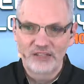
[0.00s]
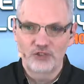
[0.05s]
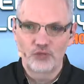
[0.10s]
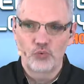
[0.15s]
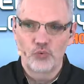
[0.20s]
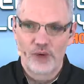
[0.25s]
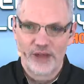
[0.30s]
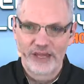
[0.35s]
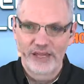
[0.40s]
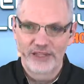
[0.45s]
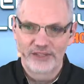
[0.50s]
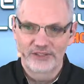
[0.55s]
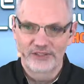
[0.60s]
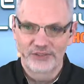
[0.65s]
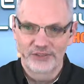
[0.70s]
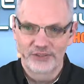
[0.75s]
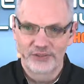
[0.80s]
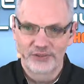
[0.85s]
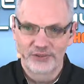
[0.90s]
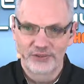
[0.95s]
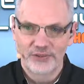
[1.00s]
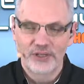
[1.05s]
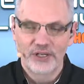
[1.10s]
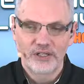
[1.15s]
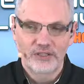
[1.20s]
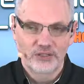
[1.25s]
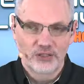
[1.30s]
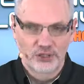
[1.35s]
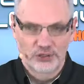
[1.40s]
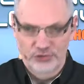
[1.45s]
way to
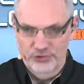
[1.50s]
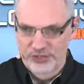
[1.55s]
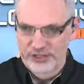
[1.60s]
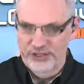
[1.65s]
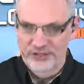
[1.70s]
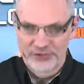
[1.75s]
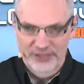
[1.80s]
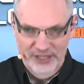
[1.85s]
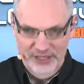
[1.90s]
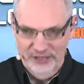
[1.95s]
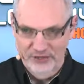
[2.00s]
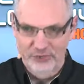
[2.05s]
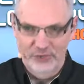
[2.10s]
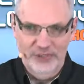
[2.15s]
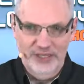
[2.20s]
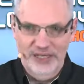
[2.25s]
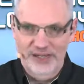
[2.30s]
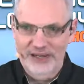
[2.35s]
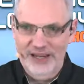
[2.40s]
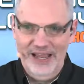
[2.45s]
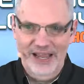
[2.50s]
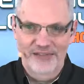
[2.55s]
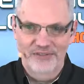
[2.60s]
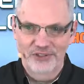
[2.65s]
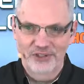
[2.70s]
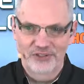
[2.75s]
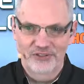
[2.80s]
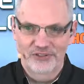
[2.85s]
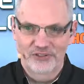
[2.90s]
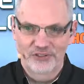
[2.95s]
trigger things without
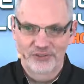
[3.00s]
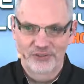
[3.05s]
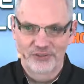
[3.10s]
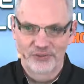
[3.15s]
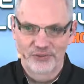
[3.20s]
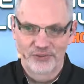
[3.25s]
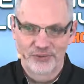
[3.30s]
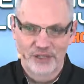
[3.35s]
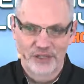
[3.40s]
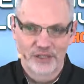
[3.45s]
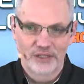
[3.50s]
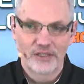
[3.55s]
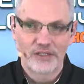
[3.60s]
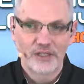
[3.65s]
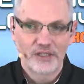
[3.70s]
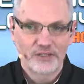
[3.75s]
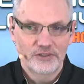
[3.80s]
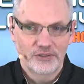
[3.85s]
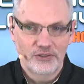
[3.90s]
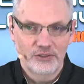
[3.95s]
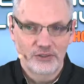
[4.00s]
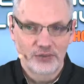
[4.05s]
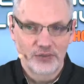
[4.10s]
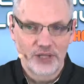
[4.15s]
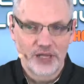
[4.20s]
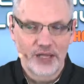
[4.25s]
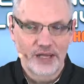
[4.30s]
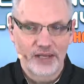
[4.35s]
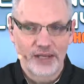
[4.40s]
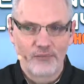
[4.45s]
having to do a
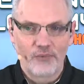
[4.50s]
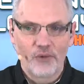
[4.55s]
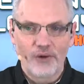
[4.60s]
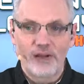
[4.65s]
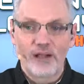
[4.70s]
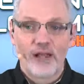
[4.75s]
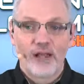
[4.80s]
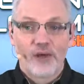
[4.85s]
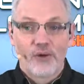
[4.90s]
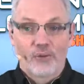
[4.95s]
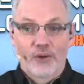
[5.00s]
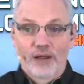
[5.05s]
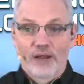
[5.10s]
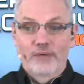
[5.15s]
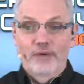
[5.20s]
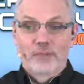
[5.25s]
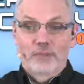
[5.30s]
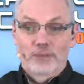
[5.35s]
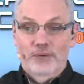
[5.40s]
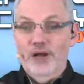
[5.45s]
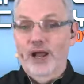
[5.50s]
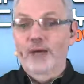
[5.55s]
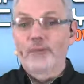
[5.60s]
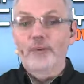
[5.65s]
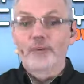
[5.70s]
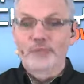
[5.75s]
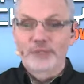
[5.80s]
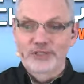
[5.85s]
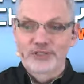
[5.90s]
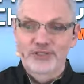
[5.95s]
lot. And what I would
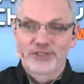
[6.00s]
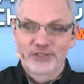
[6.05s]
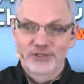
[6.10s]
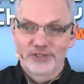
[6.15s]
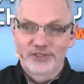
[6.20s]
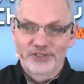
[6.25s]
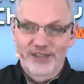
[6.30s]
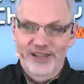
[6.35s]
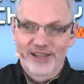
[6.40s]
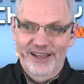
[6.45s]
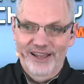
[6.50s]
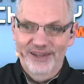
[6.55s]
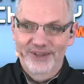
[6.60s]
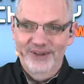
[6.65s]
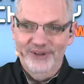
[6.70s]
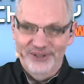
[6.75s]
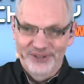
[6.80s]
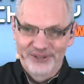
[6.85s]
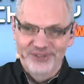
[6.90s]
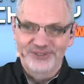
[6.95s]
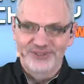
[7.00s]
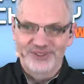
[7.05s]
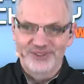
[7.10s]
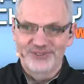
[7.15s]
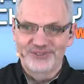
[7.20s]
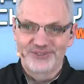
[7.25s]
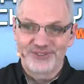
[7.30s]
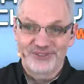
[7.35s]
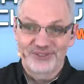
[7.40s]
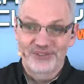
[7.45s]
probably do, because I know those
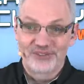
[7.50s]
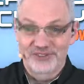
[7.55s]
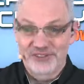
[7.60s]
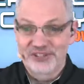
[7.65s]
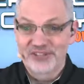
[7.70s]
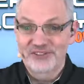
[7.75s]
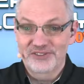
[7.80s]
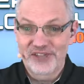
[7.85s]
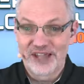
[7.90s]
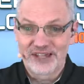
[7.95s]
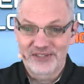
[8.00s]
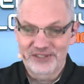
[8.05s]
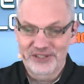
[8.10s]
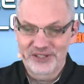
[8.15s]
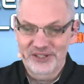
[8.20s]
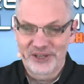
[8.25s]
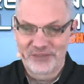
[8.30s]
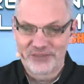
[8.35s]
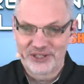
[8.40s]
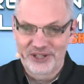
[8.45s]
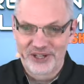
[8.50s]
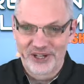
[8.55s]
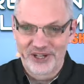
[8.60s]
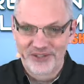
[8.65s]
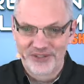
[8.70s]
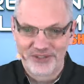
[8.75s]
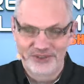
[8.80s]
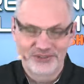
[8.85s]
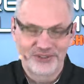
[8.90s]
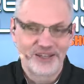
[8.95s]
keys actually come in
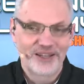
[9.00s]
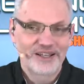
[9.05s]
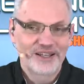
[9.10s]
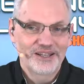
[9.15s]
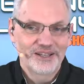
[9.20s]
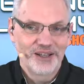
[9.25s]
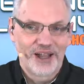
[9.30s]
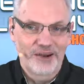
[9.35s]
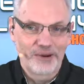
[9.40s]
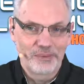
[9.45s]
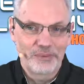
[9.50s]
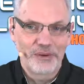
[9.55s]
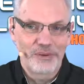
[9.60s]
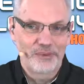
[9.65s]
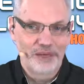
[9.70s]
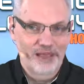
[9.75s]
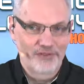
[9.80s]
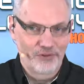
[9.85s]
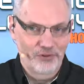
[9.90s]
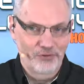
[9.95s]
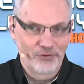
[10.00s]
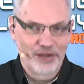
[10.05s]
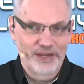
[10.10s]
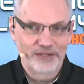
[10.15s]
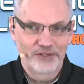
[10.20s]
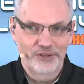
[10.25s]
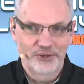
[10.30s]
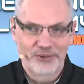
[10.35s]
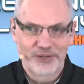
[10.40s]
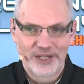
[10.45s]
colors, I would probably have a red
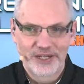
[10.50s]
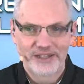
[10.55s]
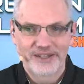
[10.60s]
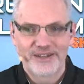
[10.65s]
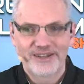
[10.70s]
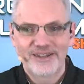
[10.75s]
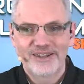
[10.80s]
and a green,